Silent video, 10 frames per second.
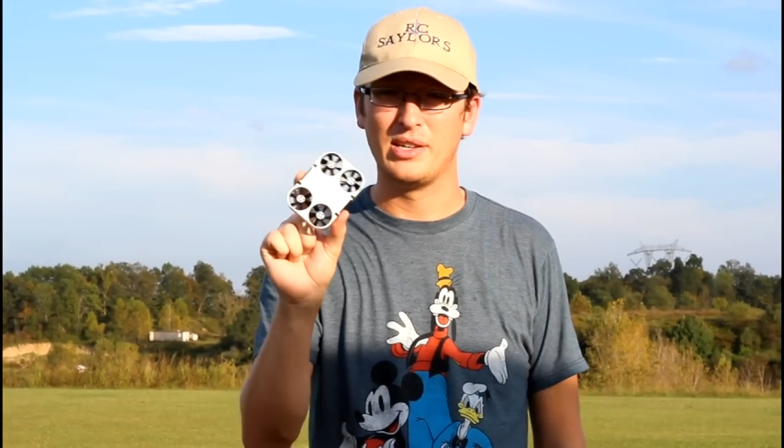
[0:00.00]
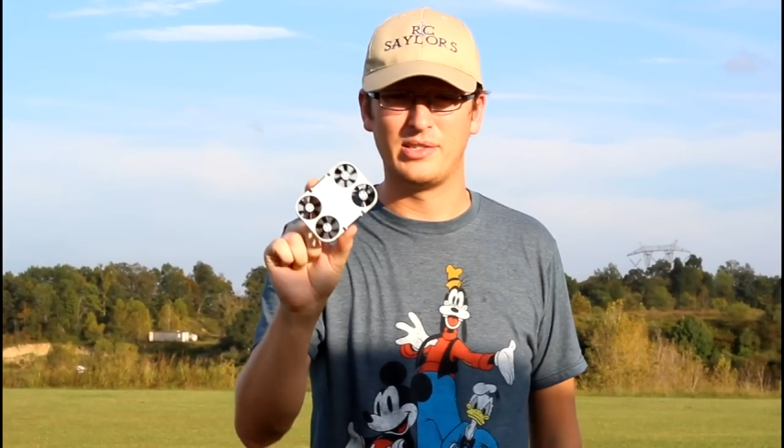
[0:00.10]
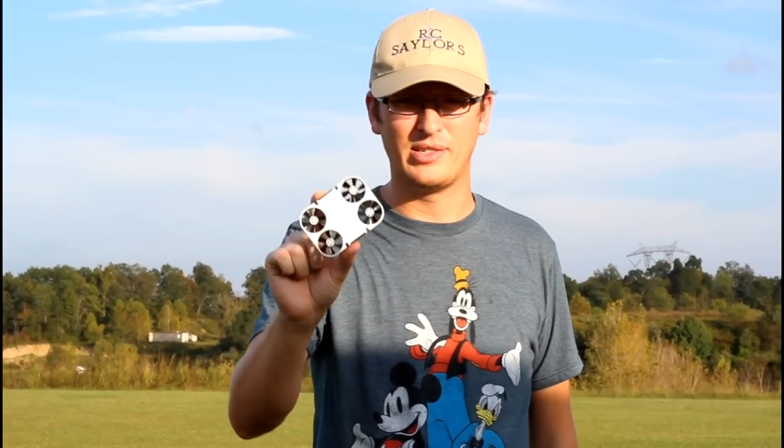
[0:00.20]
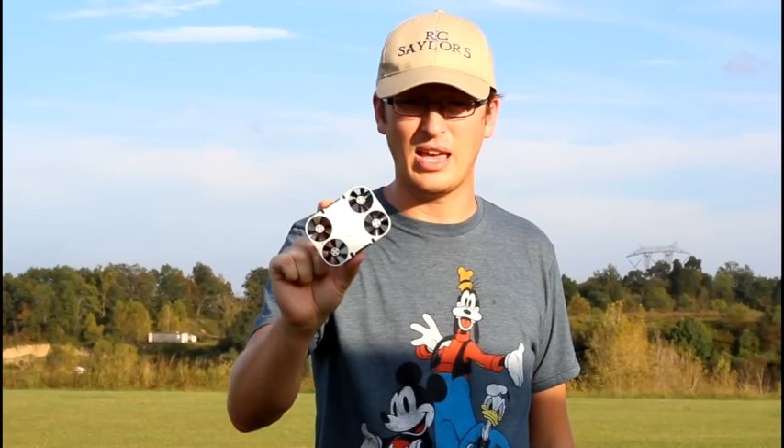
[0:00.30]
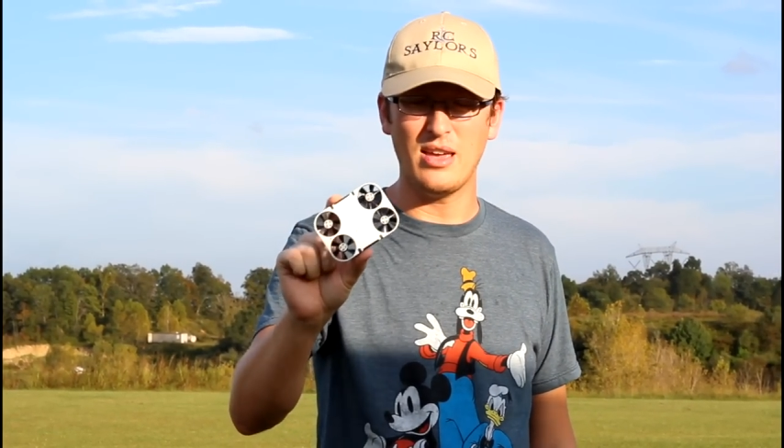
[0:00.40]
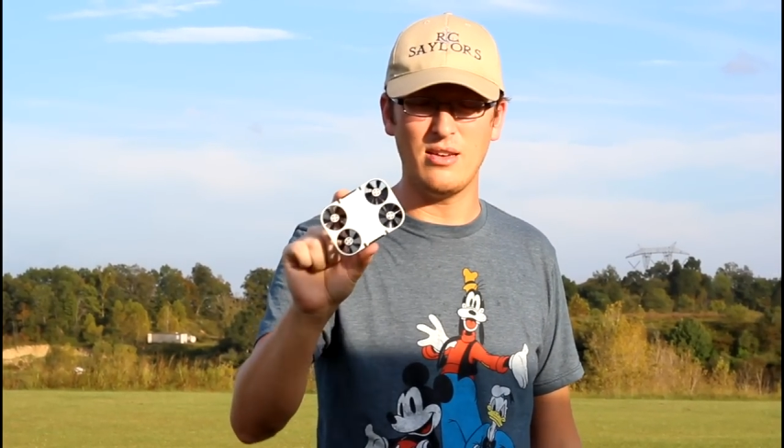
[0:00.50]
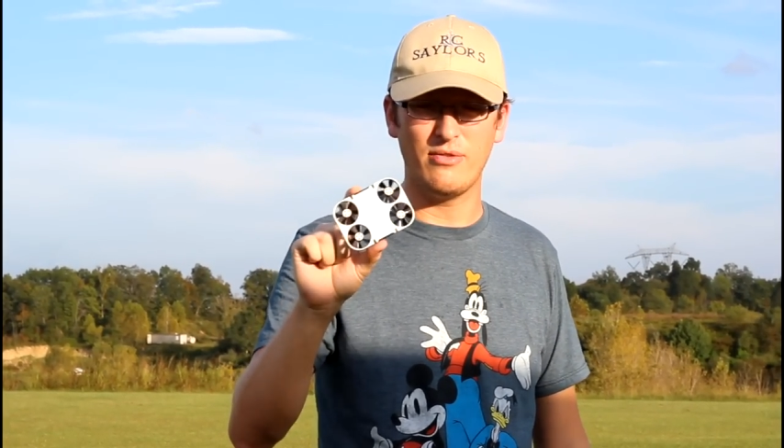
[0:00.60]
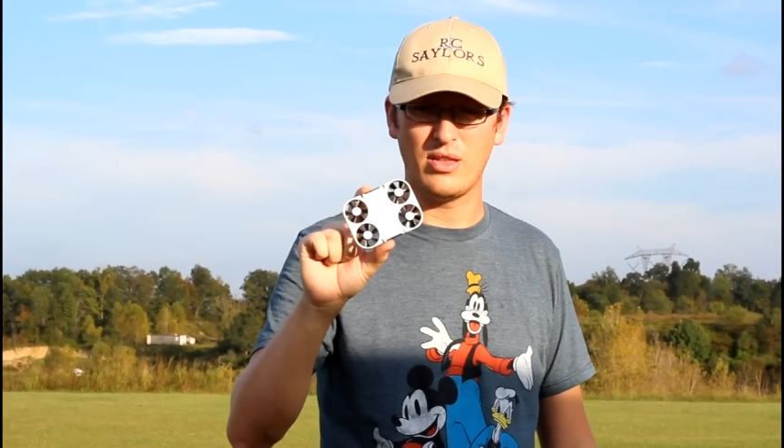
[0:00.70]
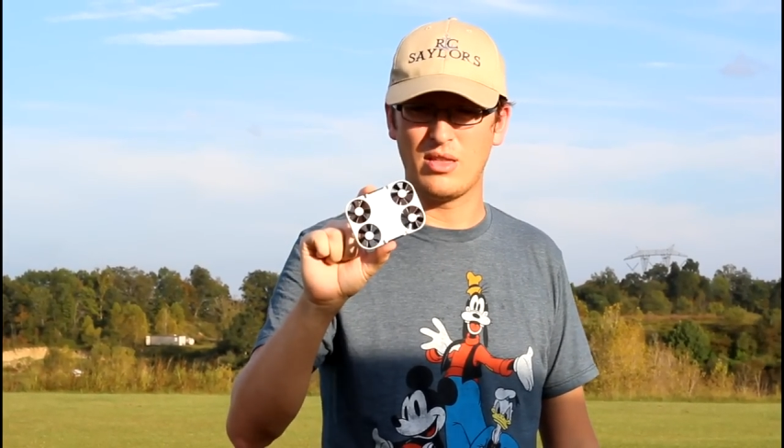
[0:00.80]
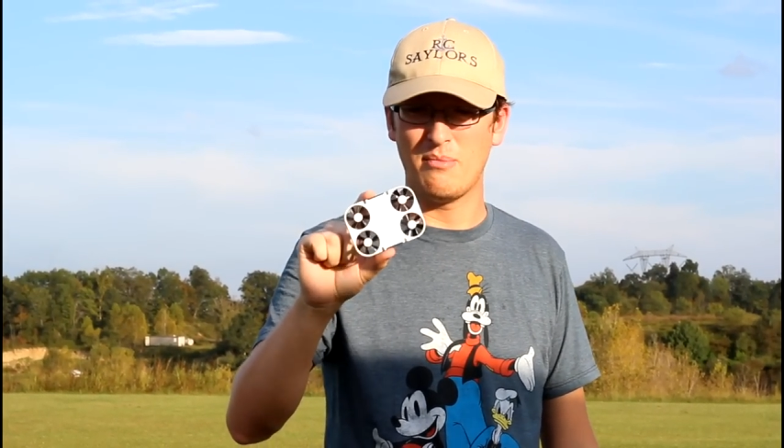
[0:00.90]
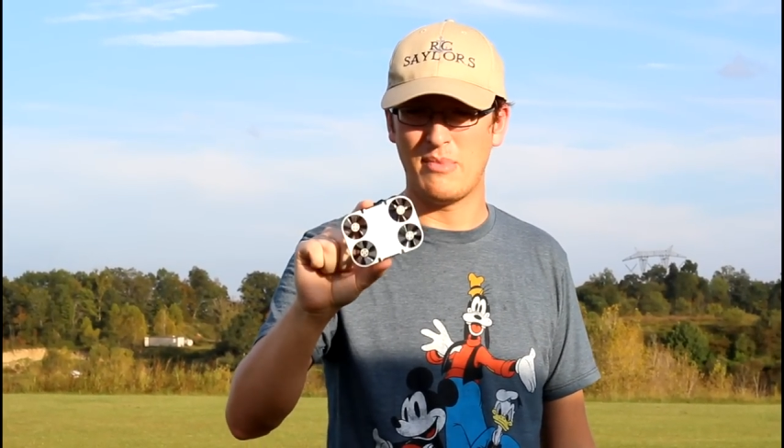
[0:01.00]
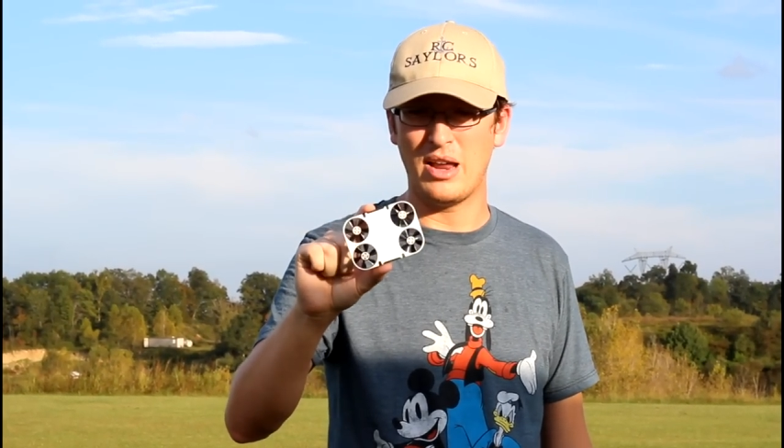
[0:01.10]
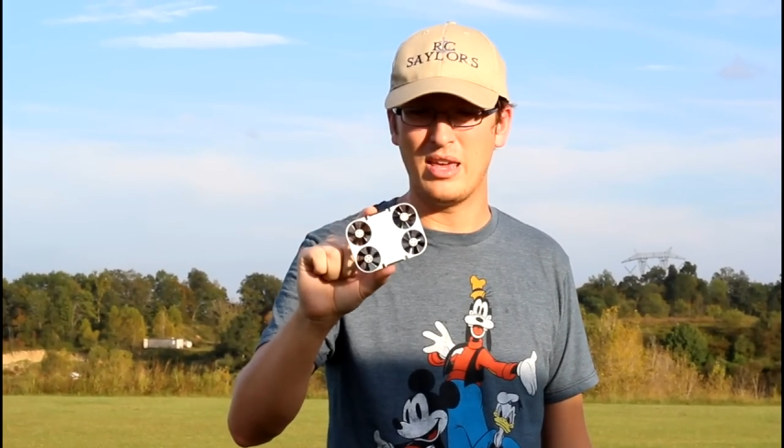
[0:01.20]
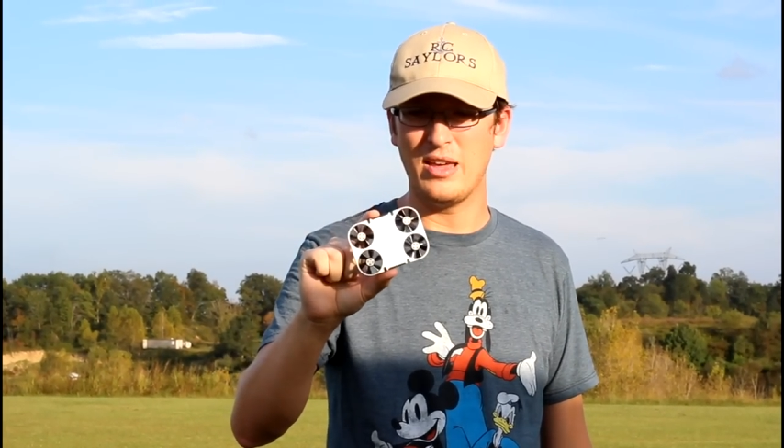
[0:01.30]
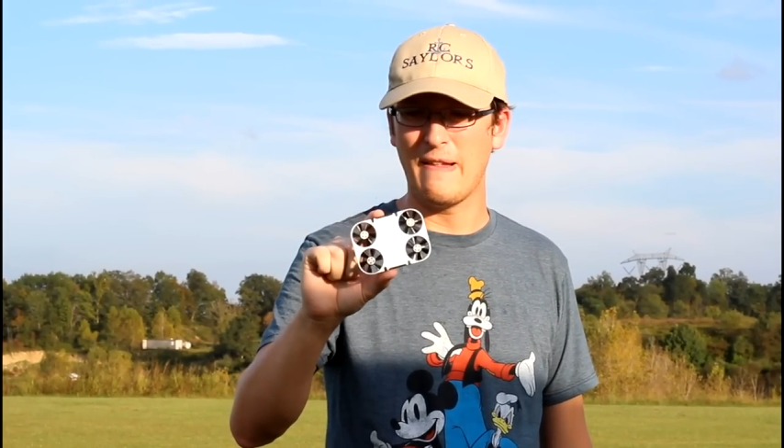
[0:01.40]
Save the
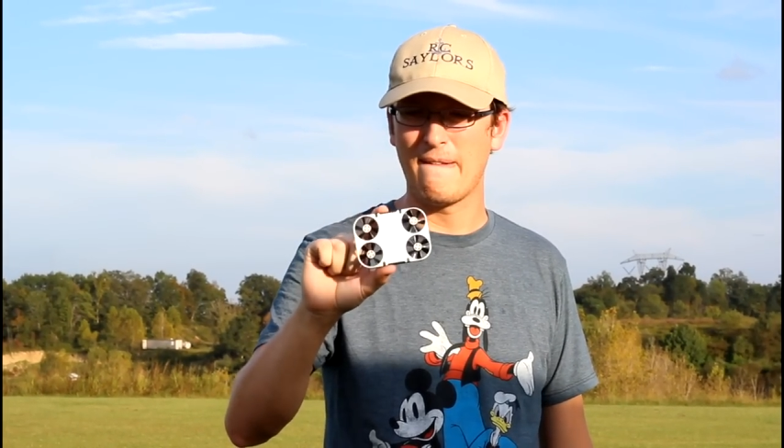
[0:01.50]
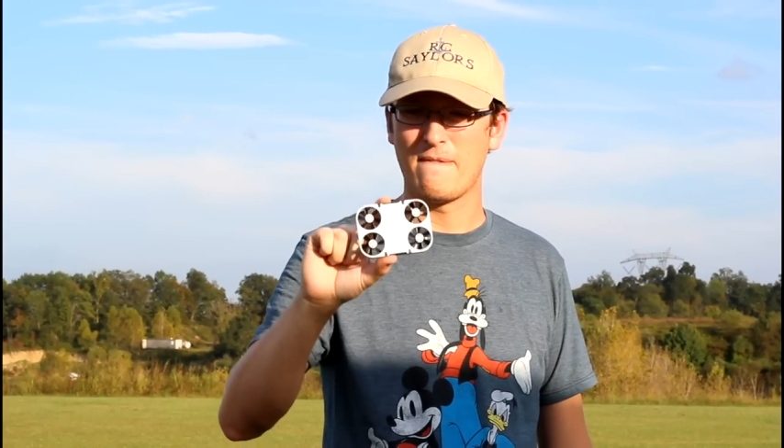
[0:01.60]
money